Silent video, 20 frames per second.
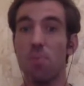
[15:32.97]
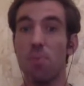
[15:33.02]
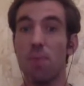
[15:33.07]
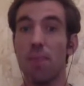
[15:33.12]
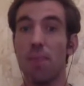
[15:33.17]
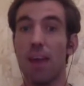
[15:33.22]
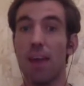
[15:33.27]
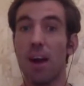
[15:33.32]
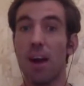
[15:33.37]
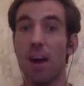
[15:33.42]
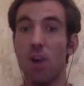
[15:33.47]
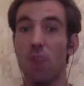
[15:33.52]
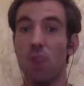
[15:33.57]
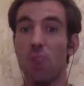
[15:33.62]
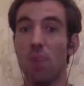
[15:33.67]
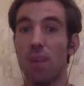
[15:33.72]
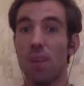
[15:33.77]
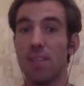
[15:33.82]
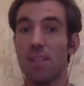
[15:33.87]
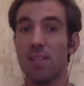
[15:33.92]
but that
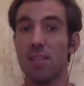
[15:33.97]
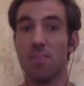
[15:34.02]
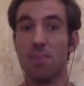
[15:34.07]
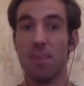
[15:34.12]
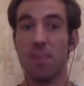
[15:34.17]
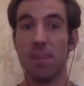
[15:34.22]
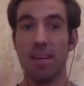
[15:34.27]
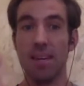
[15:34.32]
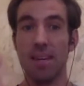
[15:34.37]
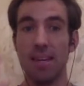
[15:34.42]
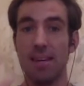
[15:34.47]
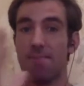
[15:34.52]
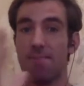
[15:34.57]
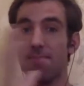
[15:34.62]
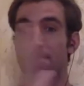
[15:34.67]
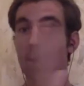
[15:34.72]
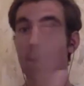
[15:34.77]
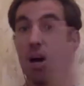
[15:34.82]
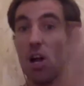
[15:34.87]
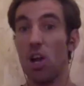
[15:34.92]
hope has to be
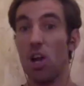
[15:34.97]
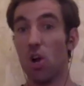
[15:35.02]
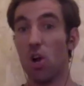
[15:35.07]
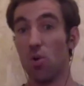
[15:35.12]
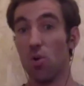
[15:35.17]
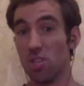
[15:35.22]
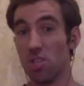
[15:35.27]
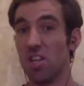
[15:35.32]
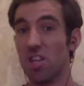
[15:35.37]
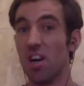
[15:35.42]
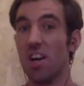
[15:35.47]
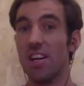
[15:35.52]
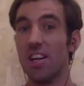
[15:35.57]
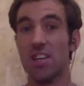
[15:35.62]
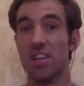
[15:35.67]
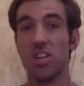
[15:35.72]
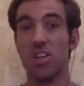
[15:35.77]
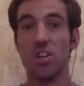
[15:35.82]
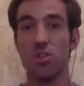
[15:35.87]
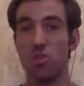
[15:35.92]
alongside a
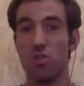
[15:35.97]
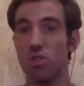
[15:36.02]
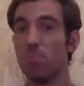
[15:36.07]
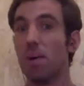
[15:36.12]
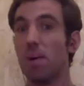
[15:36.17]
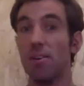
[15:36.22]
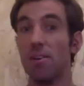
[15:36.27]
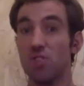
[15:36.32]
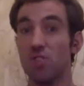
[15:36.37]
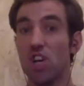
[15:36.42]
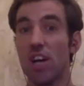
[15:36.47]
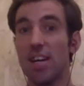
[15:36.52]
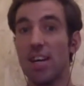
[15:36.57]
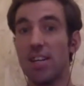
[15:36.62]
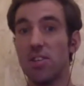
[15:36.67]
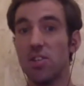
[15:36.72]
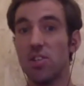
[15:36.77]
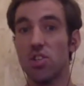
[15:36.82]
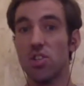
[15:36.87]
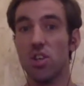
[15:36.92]
huge amount of
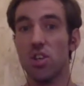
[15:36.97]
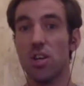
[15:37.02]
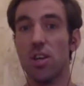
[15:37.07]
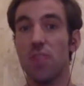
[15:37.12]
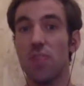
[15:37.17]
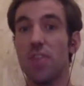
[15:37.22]
change.